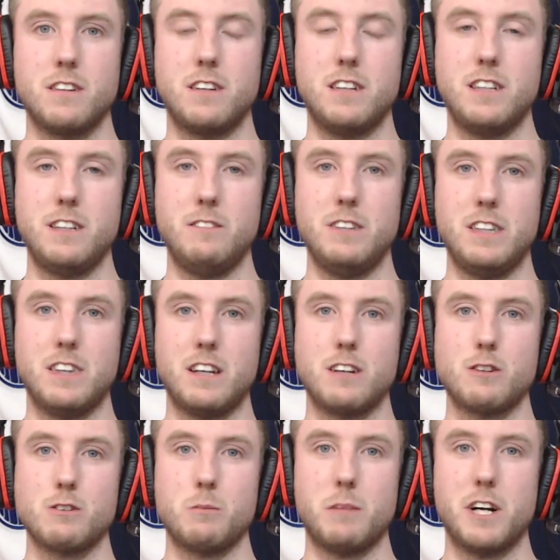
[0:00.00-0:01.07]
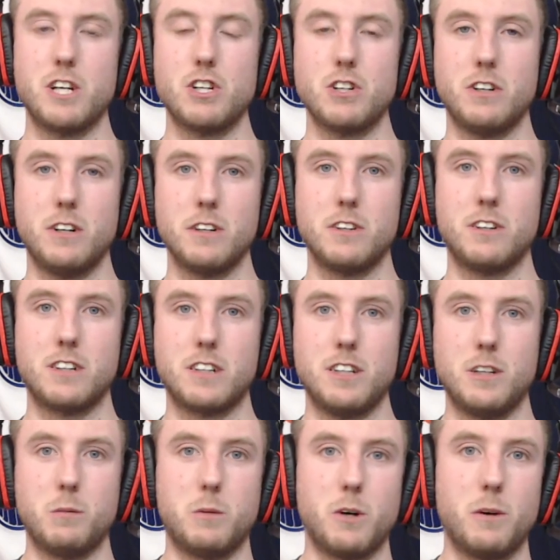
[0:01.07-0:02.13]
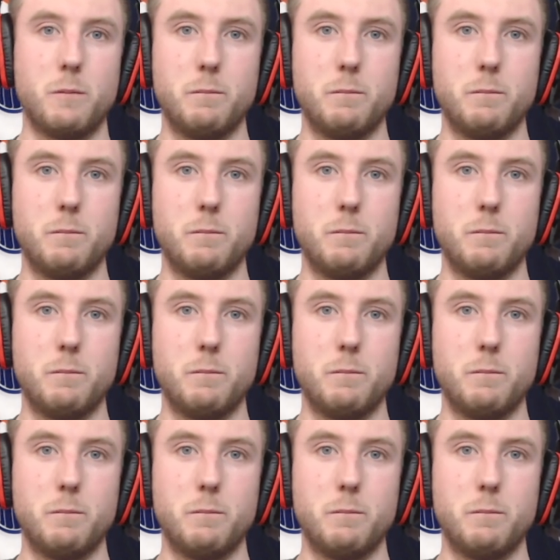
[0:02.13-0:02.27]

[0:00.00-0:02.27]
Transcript: TV. Thanks so much. I'll talk to you tomorrow.